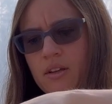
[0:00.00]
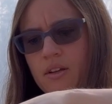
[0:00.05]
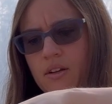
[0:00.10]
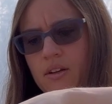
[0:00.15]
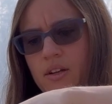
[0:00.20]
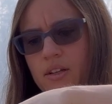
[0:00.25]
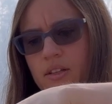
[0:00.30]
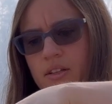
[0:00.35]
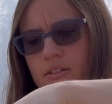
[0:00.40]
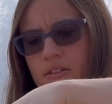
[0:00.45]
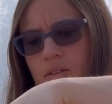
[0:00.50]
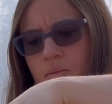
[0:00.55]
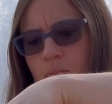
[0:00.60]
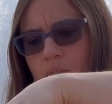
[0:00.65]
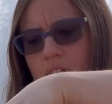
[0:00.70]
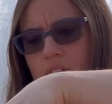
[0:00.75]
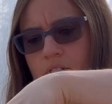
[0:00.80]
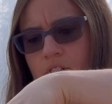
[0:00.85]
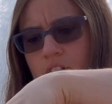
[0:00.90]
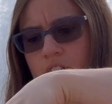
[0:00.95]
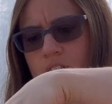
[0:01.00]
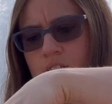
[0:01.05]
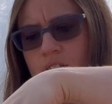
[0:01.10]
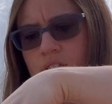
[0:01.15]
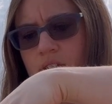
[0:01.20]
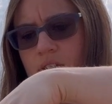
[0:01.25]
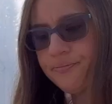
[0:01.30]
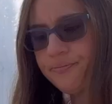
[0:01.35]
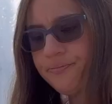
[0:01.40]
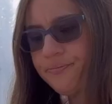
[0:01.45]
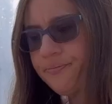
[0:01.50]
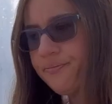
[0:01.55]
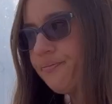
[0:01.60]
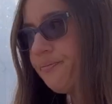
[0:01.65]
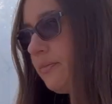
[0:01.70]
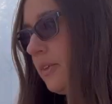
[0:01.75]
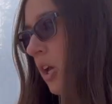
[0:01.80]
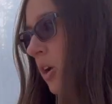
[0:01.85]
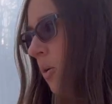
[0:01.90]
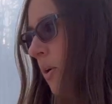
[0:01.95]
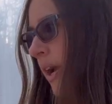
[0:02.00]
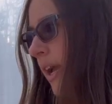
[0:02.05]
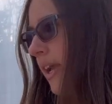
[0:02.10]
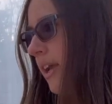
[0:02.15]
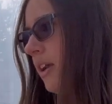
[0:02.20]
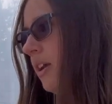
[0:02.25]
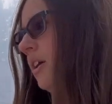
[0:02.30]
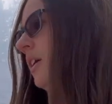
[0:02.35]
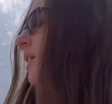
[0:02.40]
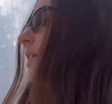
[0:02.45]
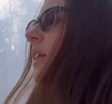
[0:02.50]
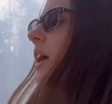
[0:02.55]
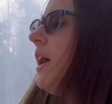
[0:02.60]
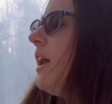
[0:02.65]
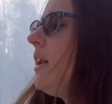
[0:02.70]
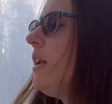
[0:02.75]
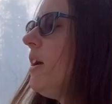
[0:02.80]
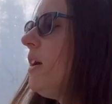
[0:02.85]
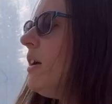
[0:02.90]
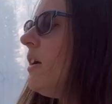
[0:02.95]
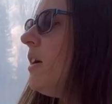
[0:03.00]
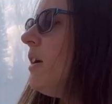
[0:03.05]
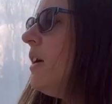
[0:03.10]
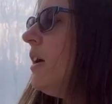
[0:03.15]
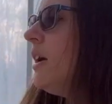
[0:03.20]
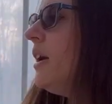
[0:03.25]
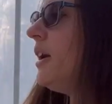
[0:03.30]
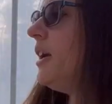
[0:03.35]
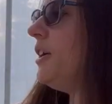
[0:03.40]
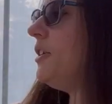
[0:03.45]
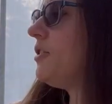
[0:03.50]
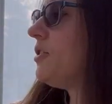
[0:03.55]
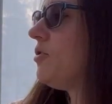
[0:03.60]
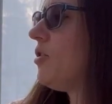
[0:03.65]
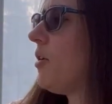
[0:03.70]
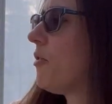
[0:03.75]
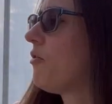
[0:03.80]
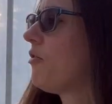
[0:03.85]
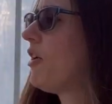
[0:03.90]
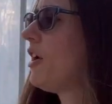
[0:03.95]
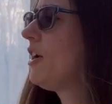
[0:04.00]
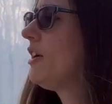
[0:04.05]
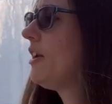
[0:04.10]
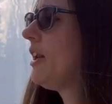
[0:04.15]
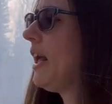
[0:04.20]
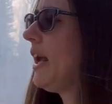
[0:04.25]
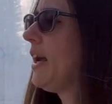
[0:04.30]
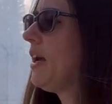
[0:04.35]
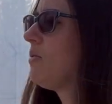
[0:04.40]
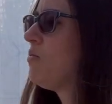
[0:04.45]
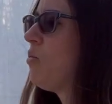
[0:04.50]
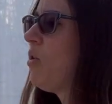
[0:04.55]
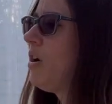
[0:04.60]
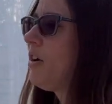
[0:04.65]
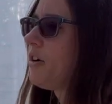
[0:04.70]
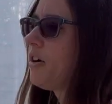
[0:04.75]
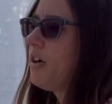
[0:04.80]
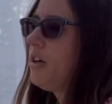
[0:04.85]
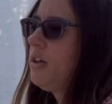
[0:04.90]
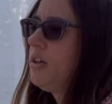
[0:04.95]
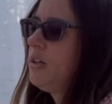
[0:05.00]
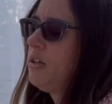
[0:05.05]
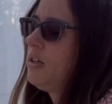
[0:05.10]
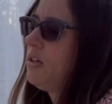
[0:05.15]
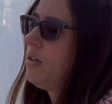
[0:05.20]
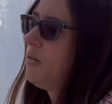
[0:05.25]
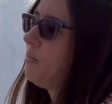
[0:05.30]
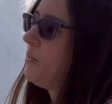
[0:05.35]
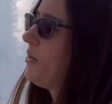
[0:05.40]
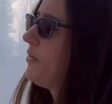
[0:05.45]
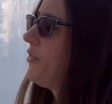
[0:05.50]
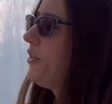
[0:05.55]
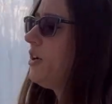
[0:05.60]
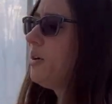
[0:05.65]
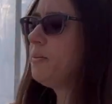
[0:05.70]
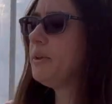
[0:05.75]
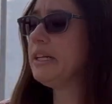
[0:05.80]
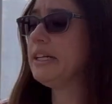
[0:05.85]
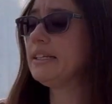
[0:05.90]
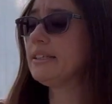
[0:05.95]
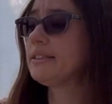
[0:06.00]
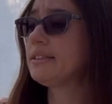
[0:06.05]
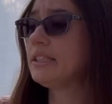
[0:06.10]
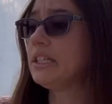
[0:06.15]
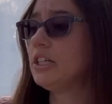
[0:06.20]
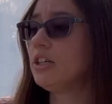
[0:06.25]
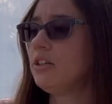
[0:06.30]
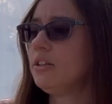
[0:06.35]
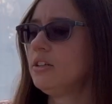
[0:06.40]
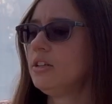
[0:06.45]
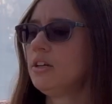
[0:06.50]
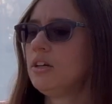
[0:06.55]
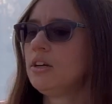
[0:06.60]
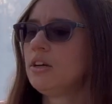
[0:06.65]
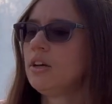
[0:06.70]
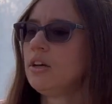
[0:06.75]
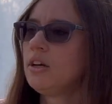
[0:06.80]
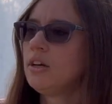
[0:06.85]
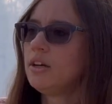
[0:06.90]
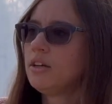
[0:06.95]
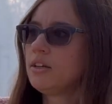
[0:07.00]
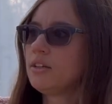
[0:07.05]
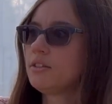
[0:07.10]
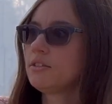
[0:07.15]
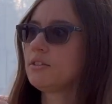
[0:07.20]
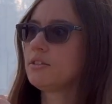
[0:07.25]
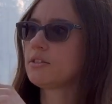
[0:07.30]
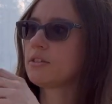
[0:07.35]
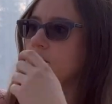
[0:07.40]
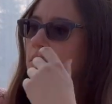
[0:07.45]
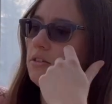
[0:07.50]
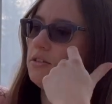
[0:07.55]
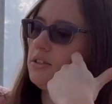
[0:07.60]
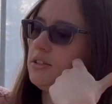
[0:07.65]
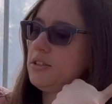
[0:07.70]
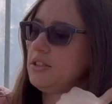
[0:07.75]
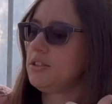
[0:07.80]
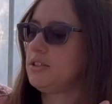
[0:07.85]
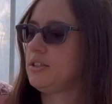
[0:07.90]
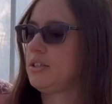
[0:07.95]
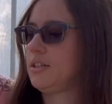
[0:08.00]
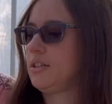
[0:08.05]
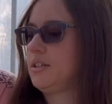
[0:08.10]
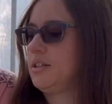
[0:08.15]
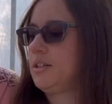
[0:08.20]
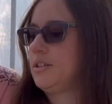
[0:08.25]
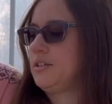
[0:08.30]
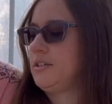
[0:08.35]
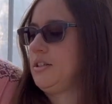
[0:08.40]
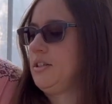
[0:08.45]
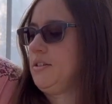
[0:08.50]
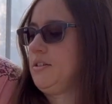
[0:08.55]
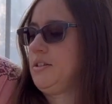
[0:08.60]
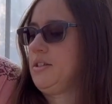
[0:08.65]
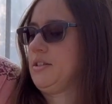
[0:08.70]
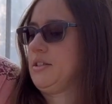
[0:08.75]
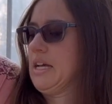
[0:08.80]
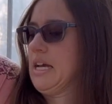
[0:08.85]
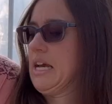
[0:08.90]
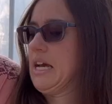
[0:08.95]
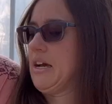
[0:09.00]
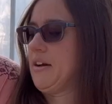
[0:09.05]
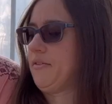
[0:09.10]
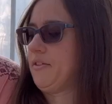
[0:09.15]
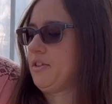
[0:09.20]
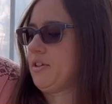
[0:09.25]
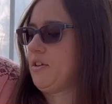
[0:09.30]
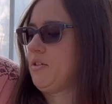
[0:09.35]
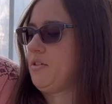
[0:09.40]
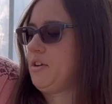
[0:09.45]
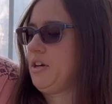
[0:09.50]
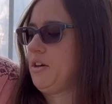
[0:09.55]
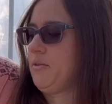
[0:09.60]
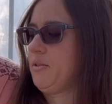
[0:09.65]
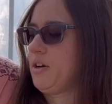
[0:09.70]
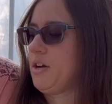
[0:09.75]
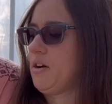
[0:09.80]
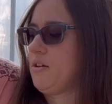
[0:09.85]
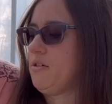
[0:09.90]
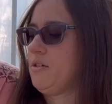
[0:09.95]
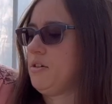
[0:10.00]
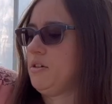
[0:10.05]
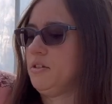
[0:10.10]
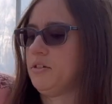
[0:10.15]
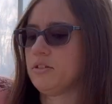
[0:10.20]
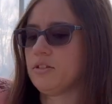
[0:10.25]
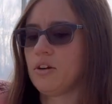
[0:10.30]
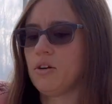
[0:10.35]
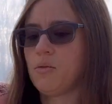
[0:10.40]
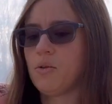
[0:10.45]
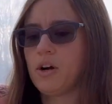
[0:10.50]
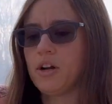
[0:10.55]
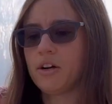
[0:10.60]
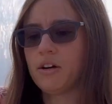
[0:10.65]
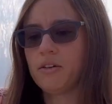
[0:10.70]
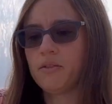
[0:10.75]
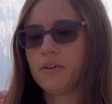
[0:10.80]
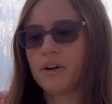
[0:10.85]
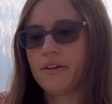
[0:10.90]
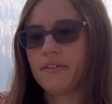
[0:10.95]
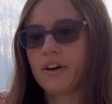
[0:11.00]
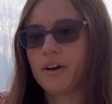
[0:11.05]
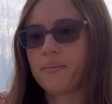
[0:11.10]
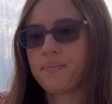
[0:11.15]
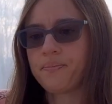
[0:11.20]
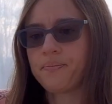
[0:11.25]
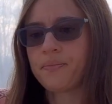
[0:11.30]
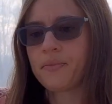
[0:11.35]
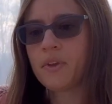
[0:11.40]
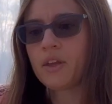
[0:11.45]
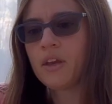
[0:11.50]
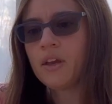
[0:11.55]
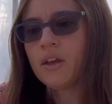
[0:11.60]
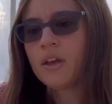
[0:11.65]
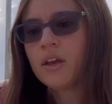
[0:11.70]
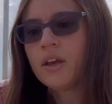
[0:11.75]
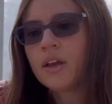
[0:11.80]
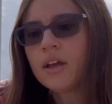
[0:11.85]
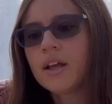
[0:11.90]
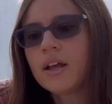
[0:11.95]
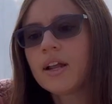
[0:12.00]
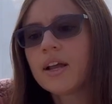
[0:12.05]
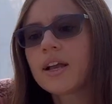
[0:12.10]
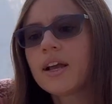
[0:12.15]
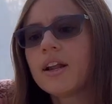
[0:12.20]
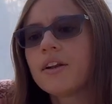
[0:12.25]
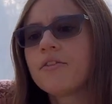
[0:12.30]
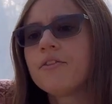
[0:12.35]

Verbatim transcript: All right, there's our powder. Okay, and then use a drop of water, add water, preferably distilled. This is close to distilled as I have, so here we go. This is our water, whatever. I gotta